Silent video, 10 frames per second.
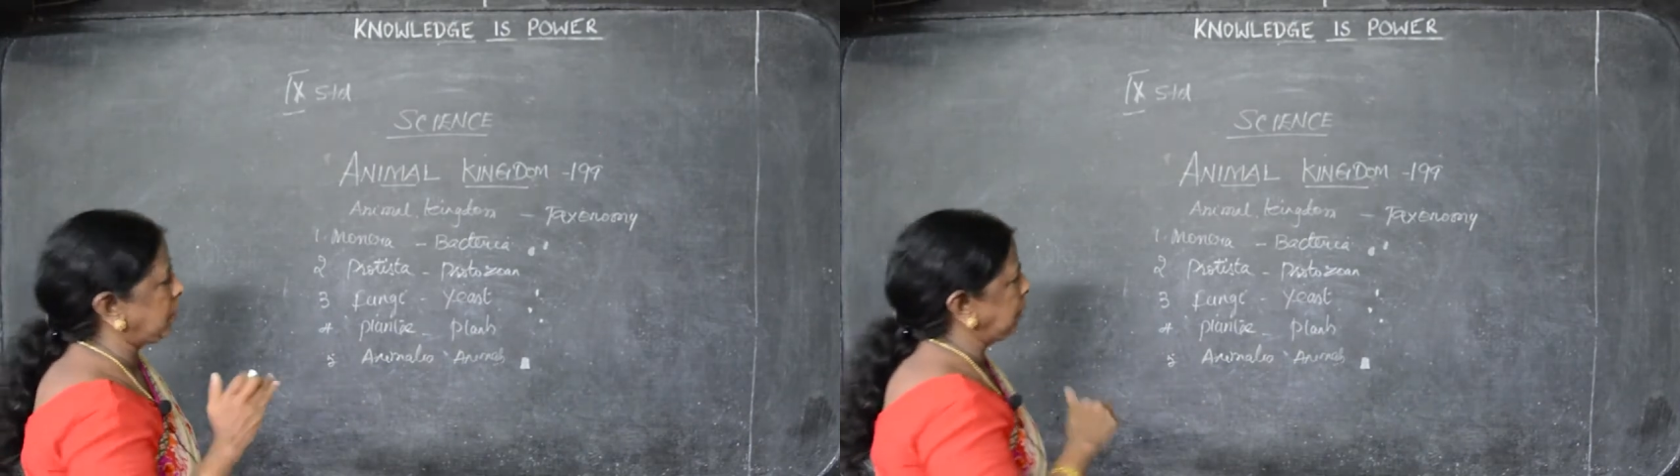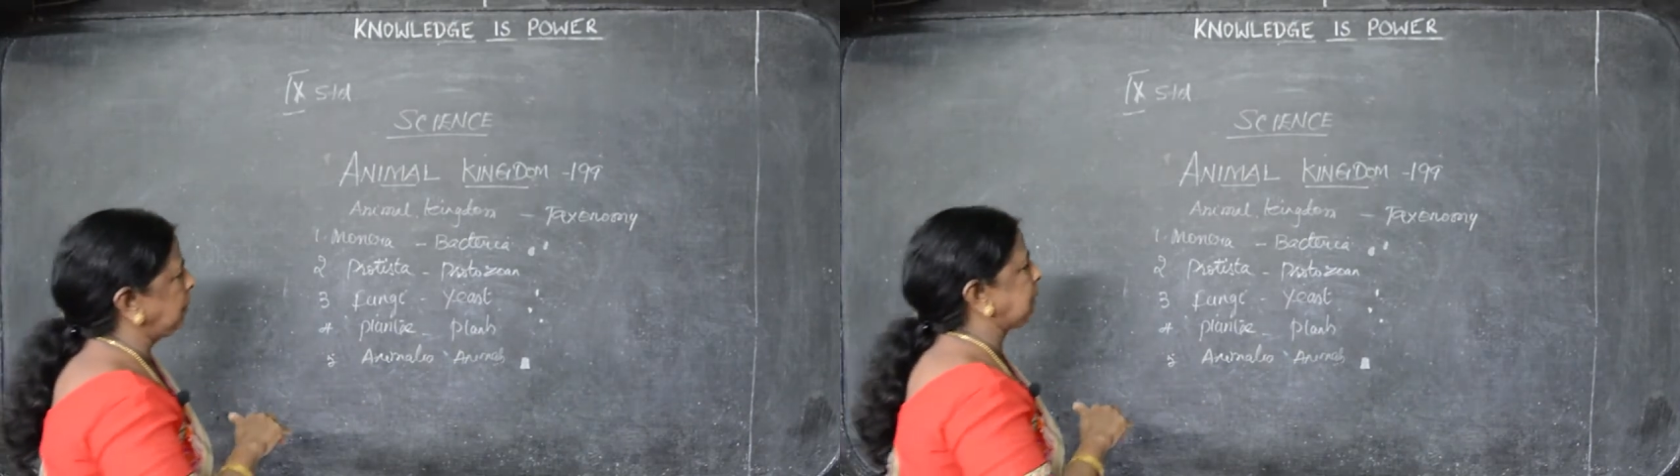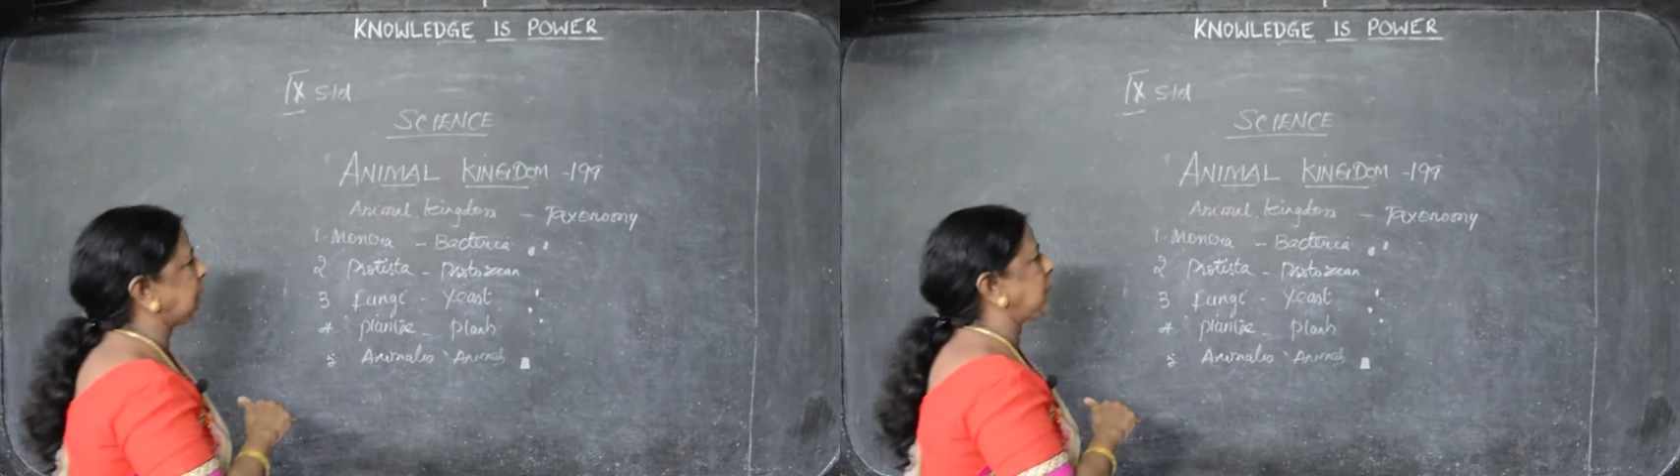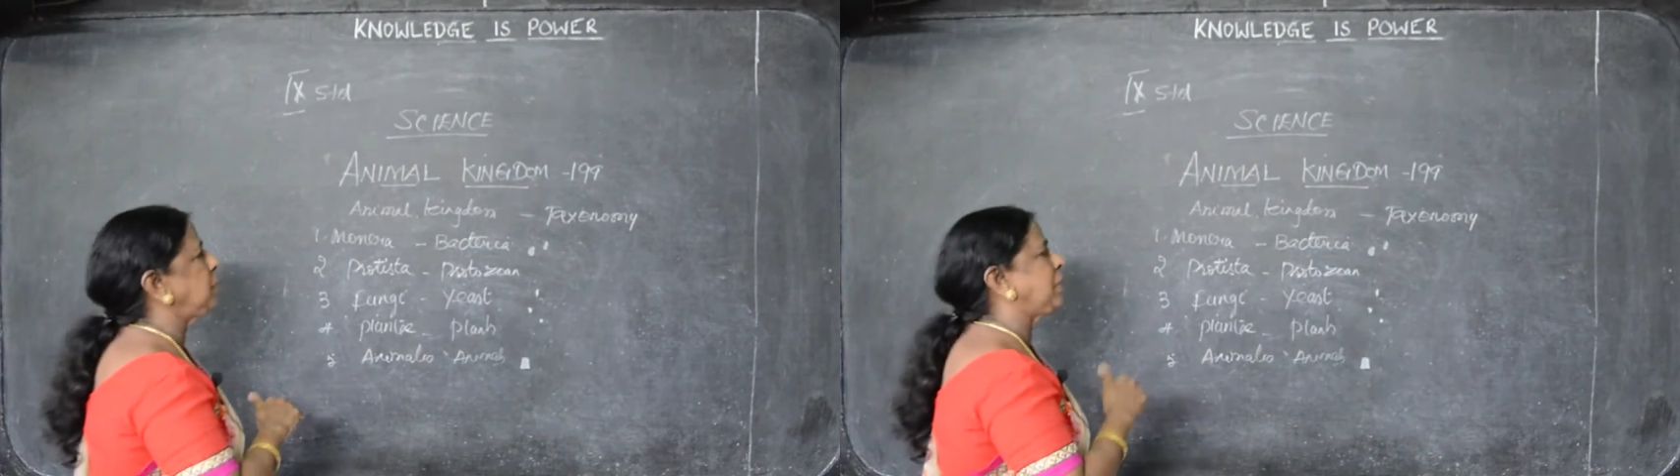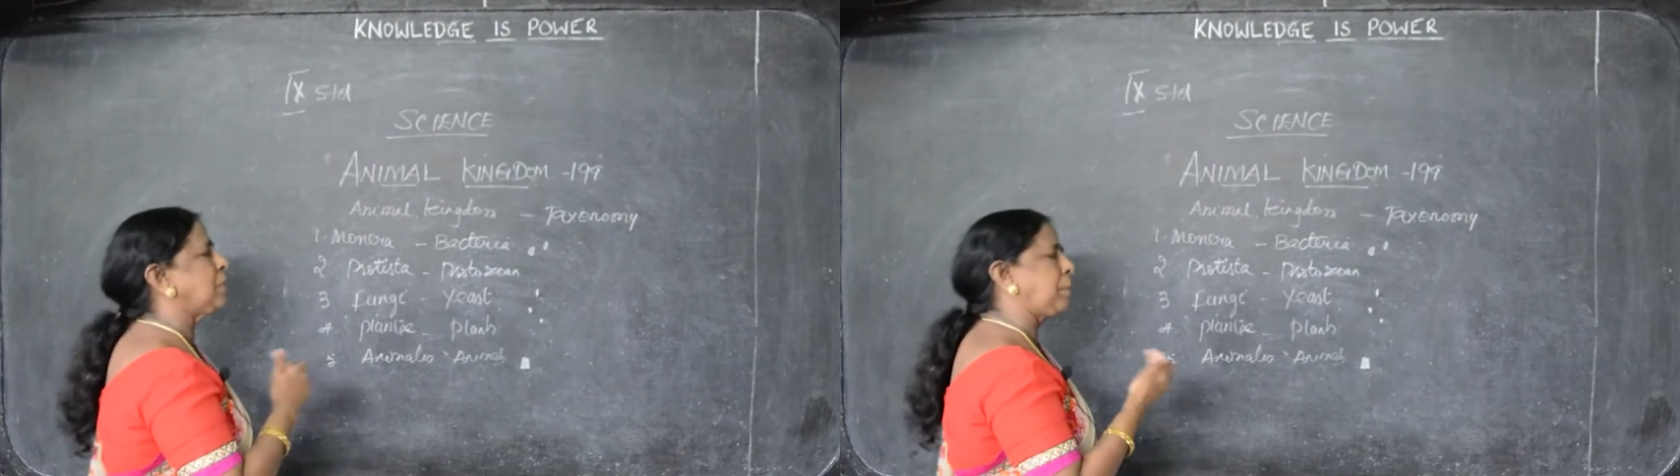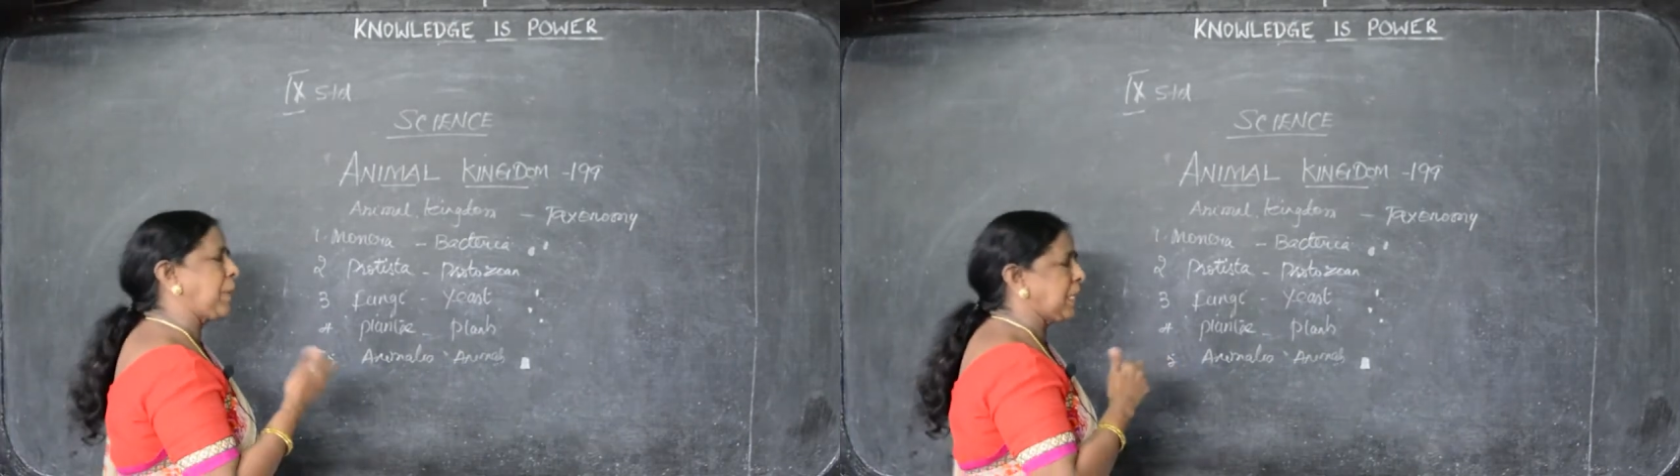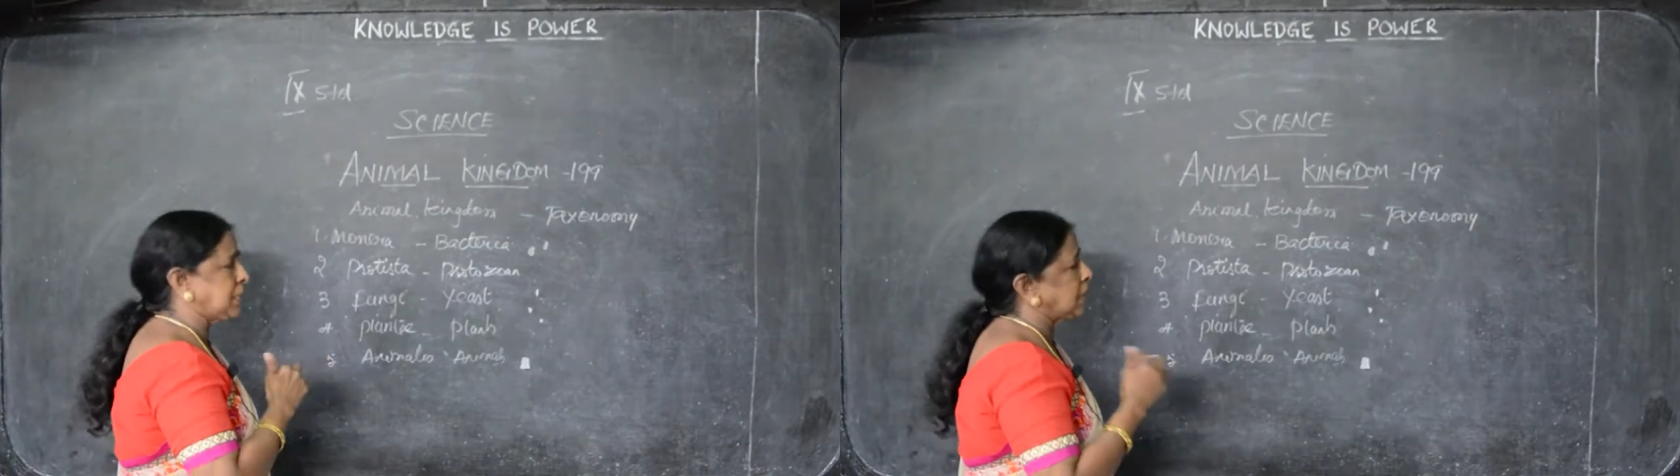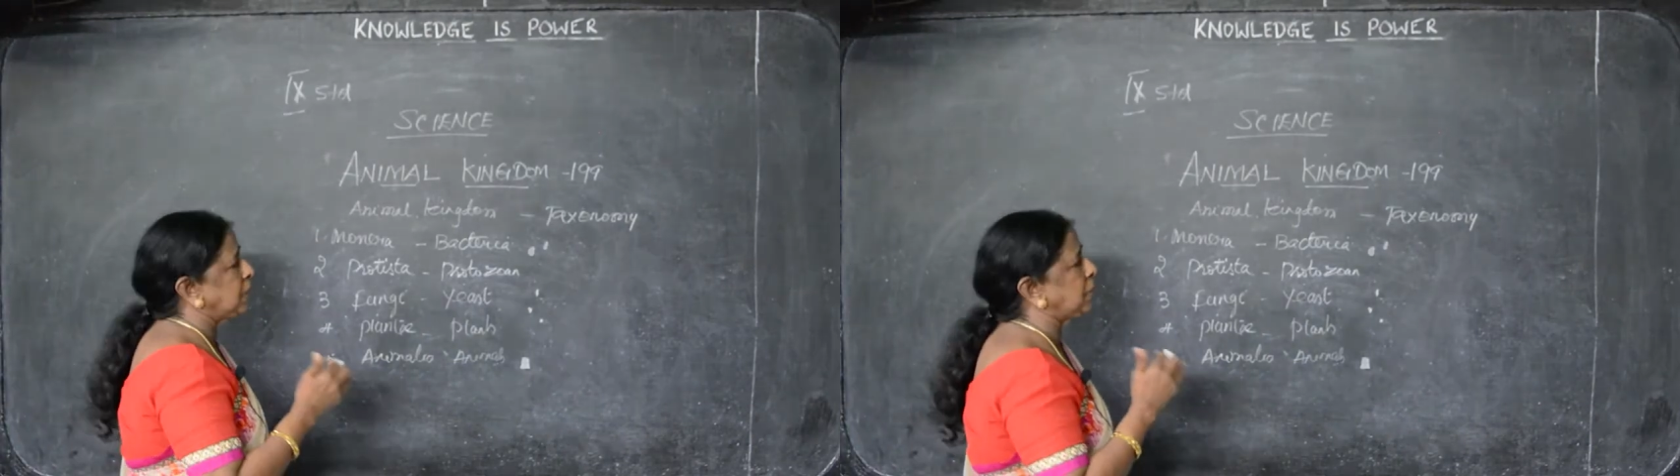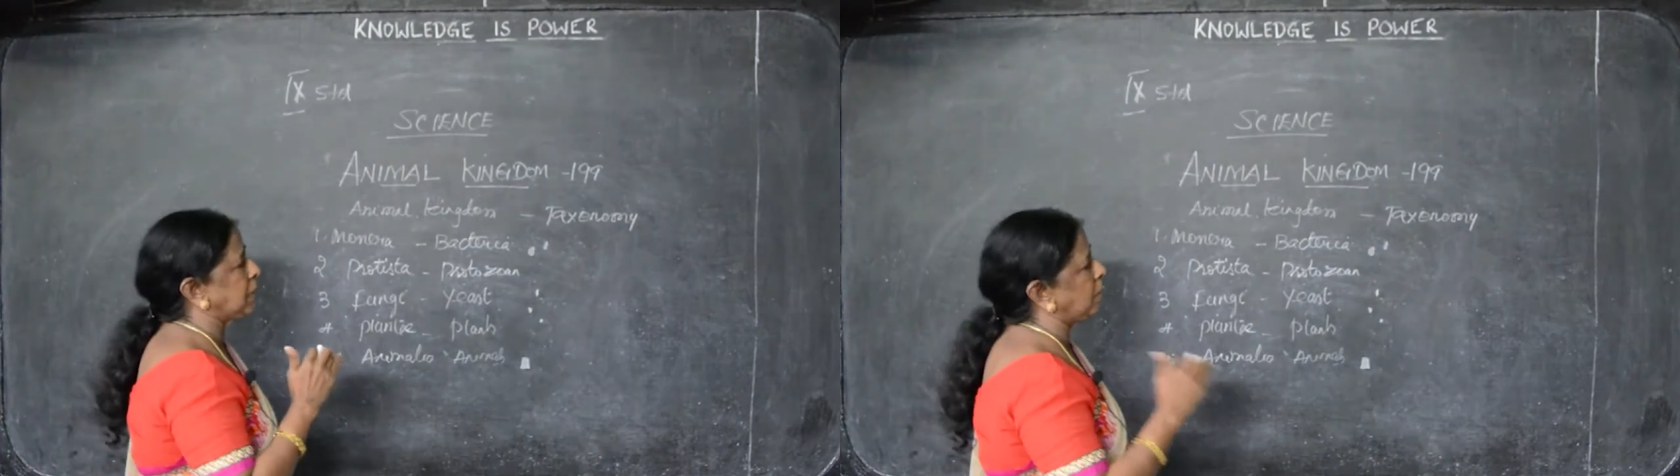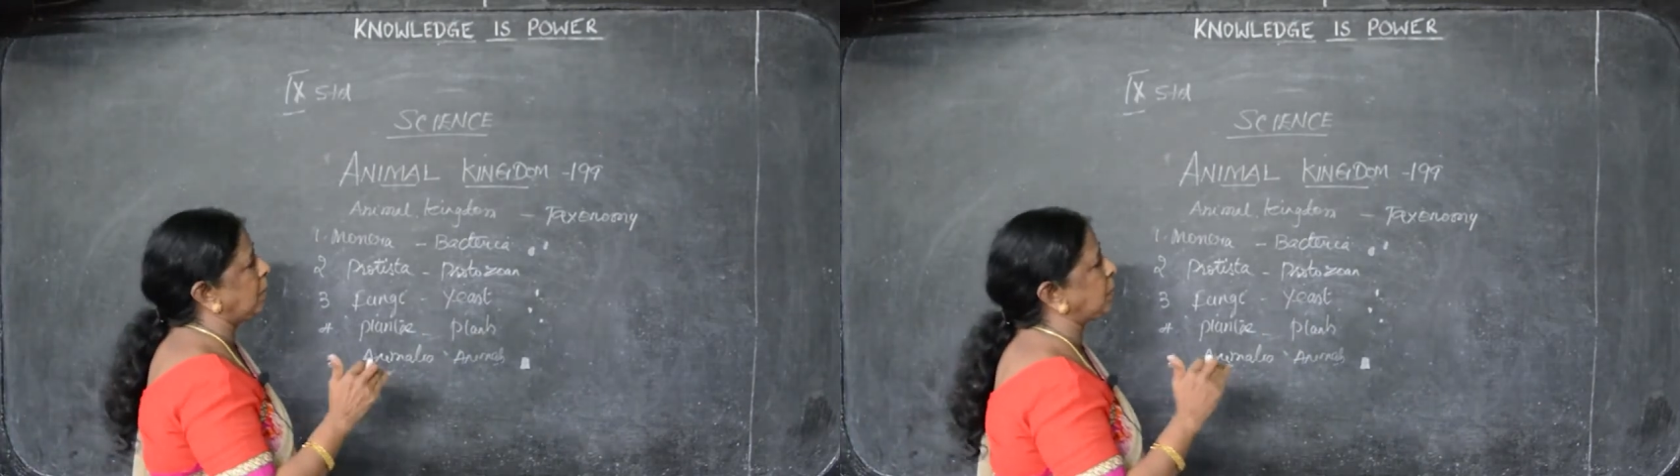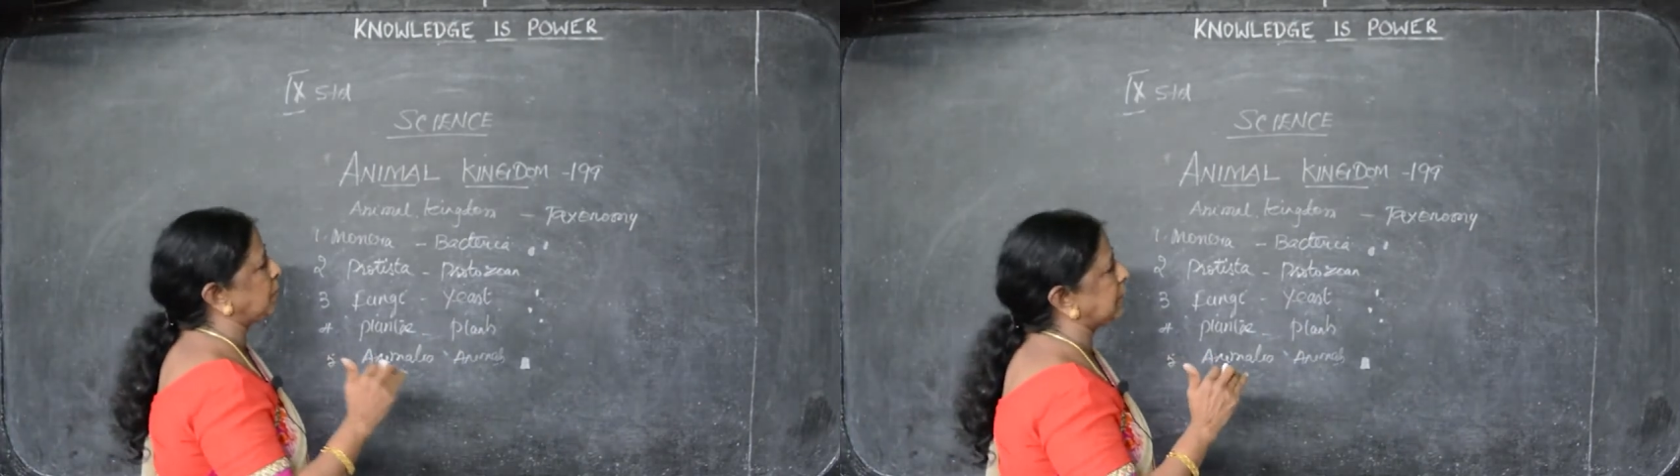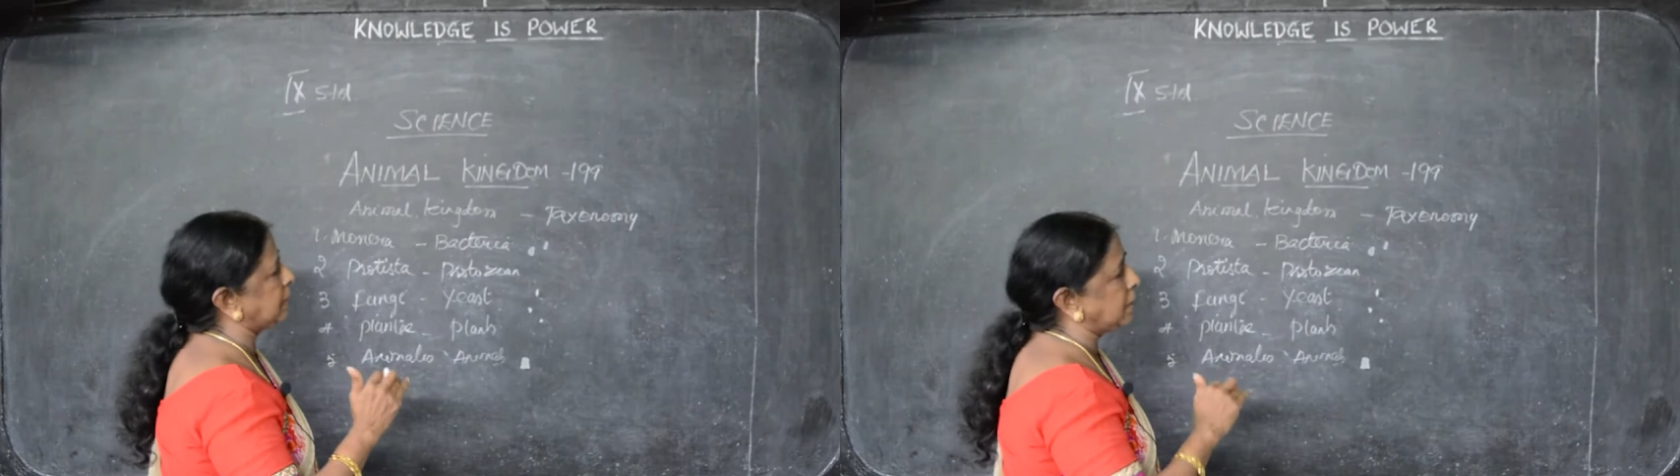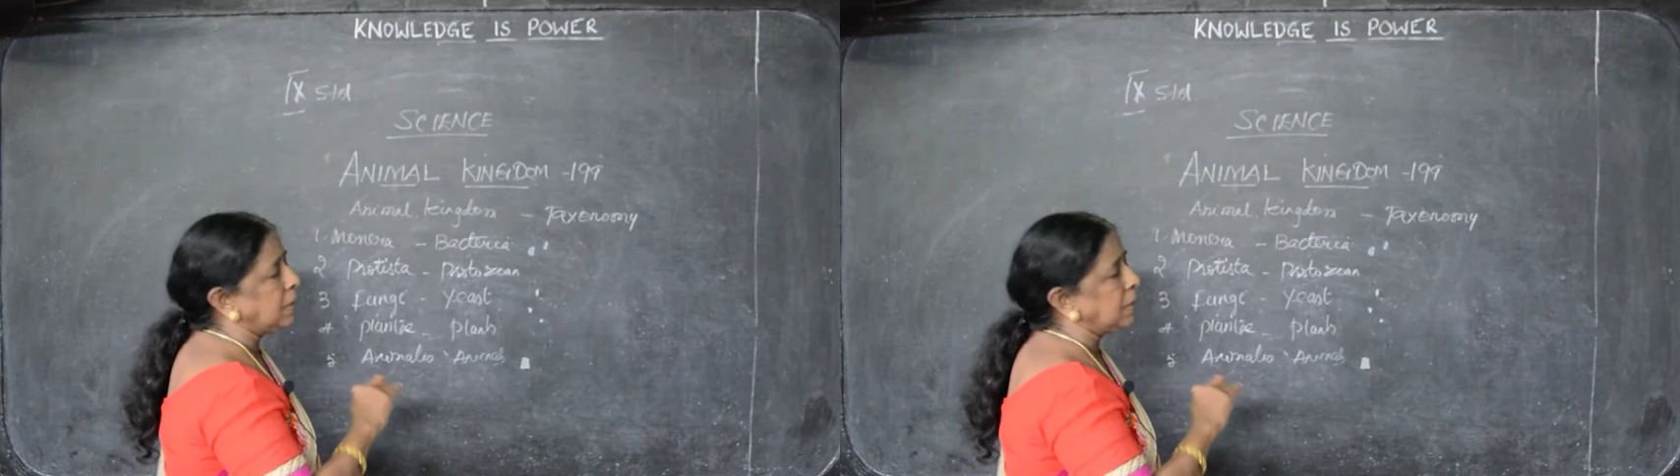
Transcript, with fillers: animal kingdom, even plants, animal all together,